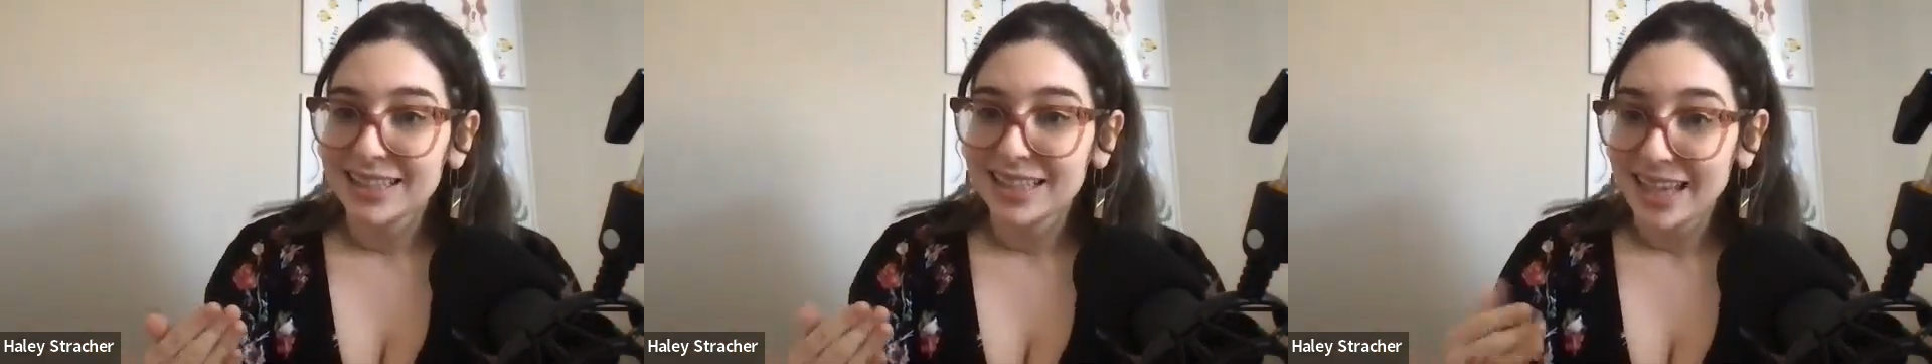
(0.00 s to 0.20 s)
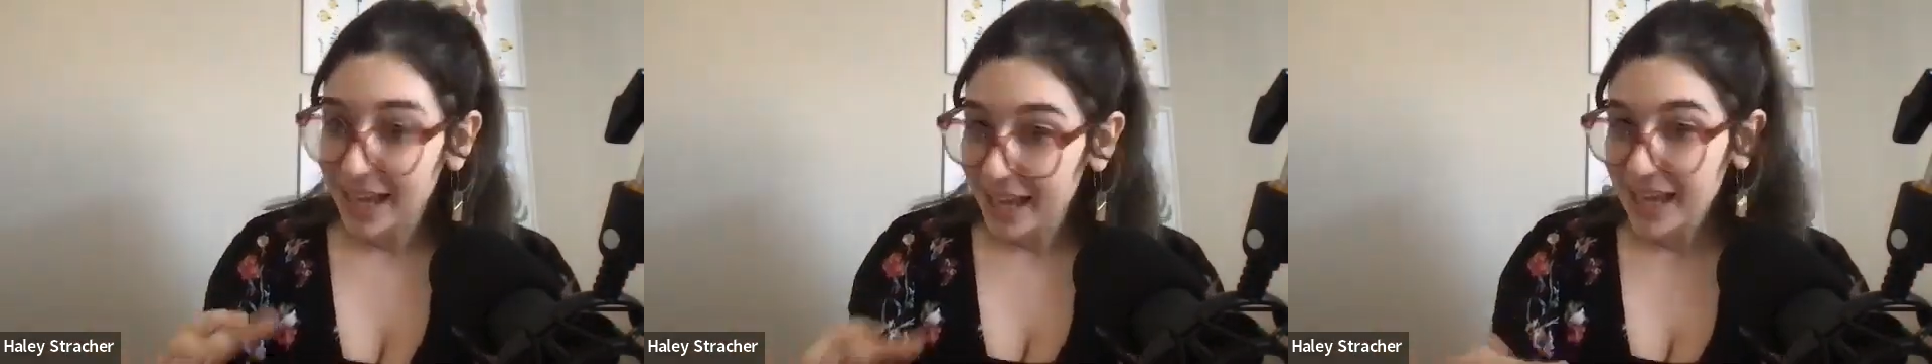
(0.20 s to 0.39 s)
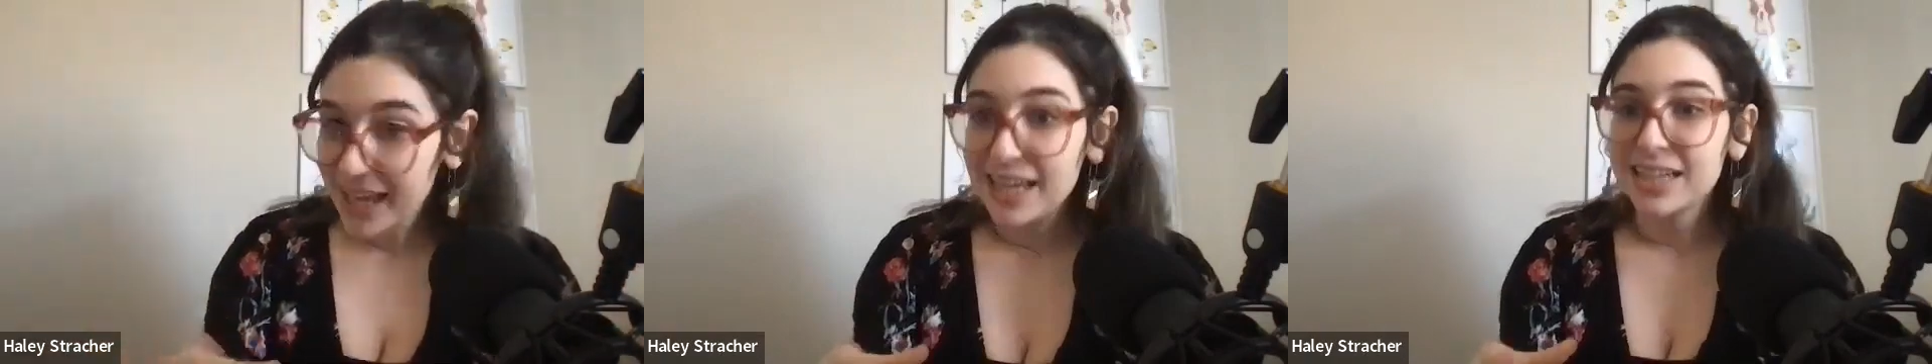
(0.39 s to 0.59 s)

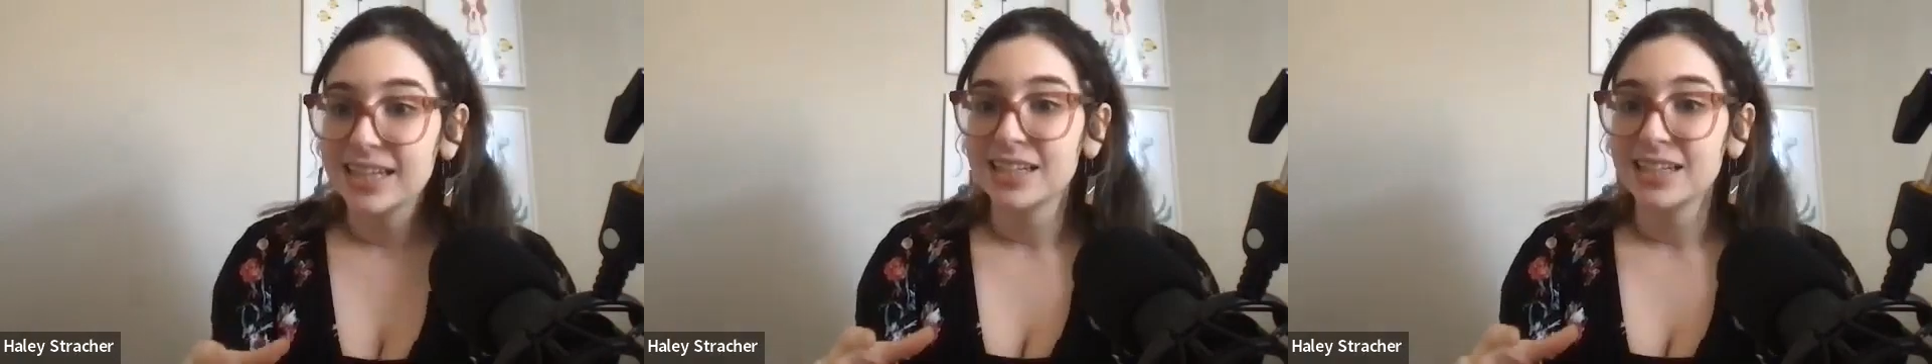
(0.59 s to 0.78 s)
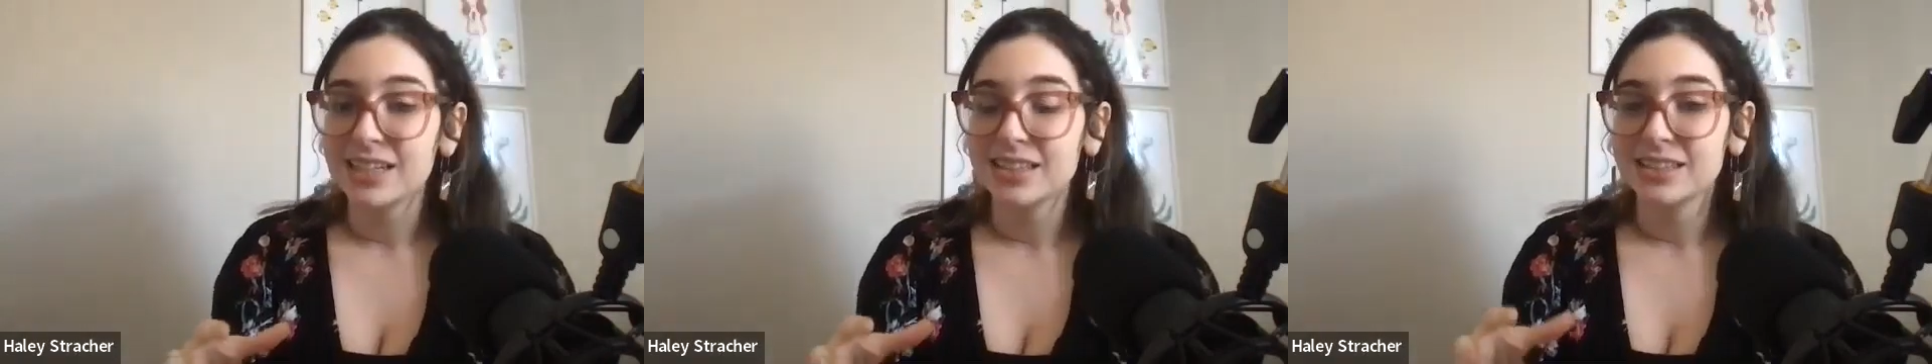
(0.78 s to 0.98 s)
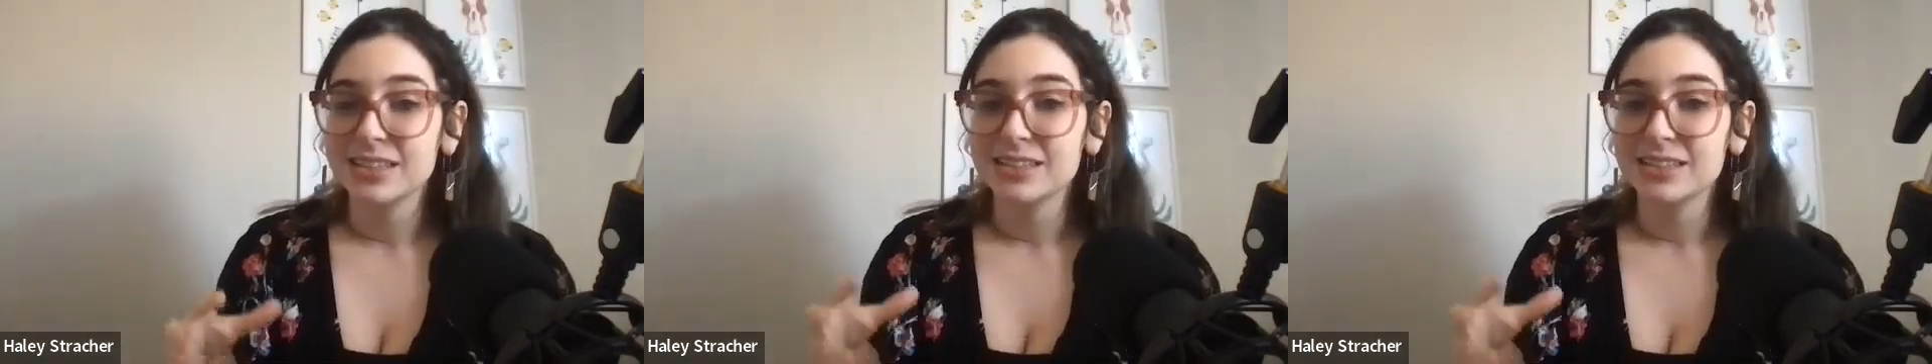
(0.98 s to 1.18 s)
can
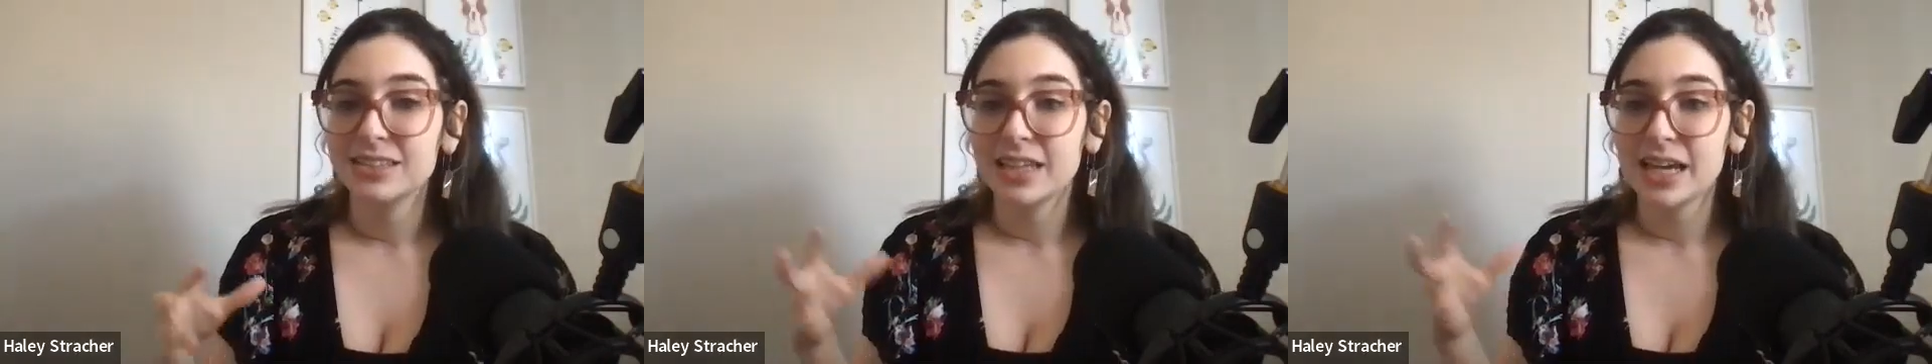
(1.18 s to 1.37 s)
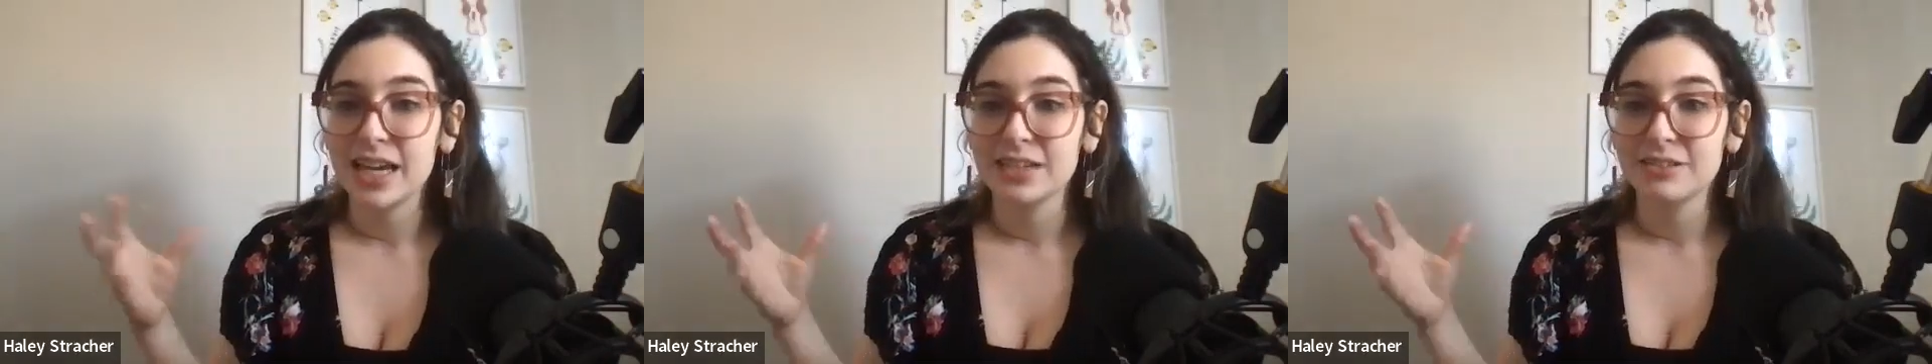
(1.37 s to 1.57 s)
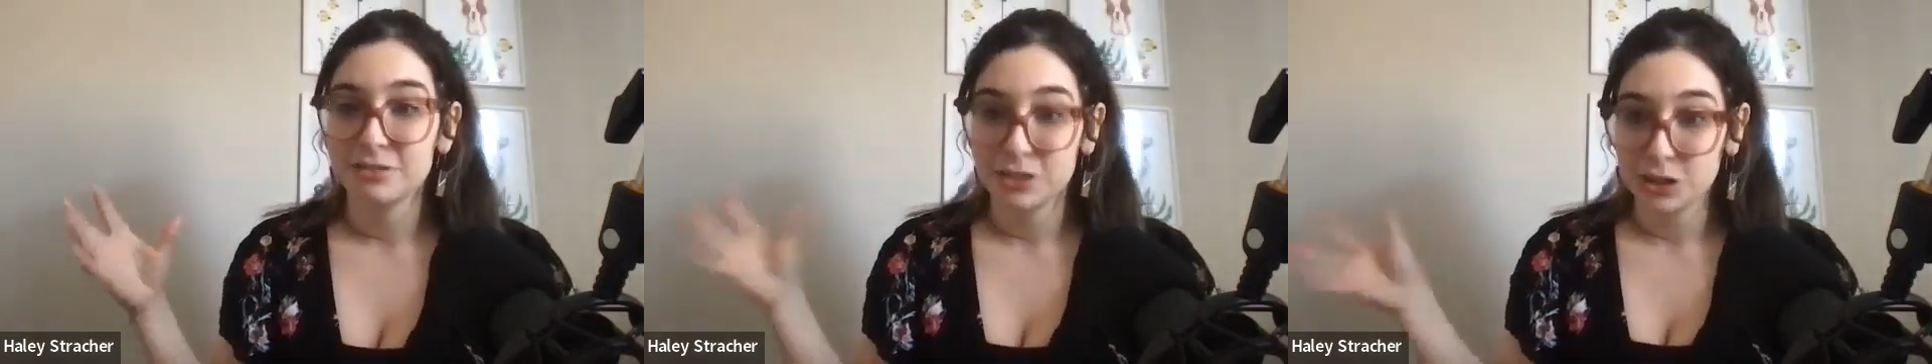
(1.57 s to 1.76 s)
eh,